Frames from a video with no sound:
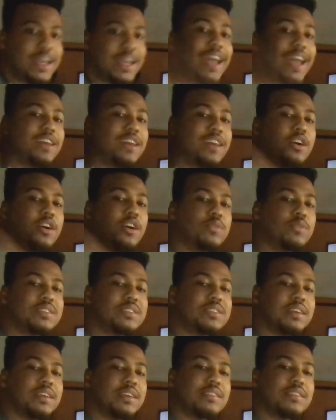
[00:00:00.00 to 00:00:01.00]
Hey yo,
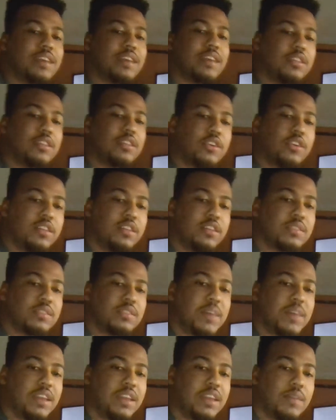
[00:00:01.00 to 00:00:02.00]
what's up today, loyalists?
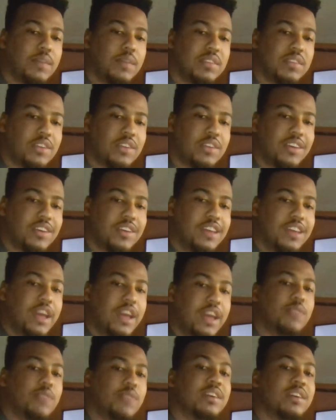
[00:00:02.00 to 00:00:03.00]
My name is Aaron,
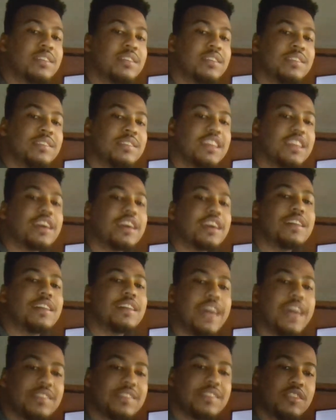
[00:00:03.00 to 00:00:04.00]
and we're here to see the
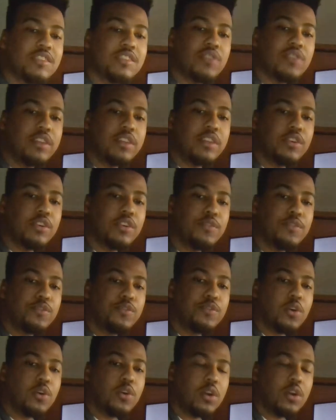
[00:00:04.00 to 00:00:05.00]
classic trailer
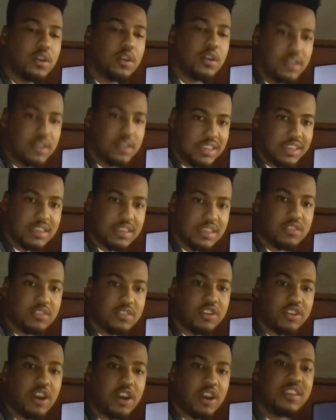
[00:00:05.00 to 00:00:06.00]
for
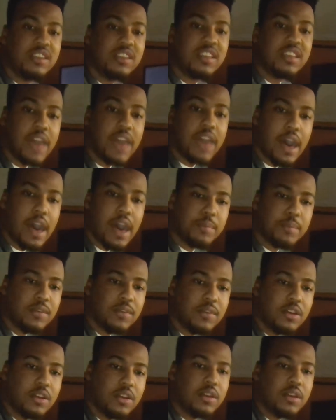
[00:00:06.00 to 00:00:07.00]
Kindergarten Cop
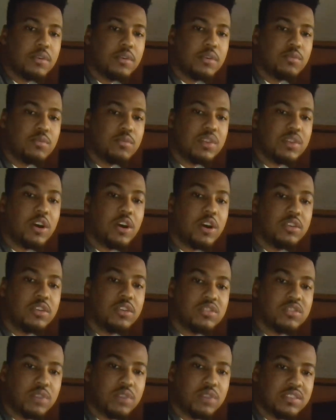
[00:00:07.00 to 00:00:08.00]
with
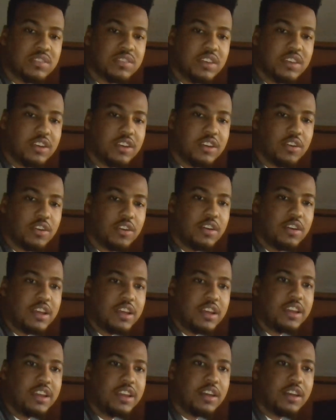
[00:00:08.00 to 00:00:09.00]
Arnold Schwarzenegger
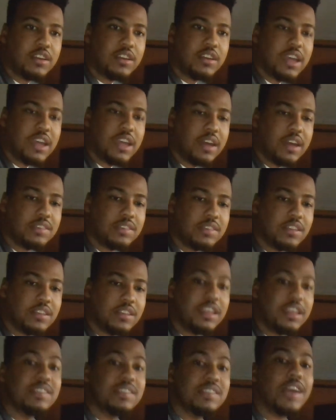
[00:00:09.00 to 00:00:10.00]
and the other cast.
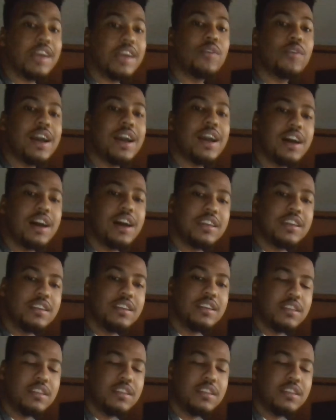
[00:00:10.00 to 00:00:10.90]
Let's get right on it.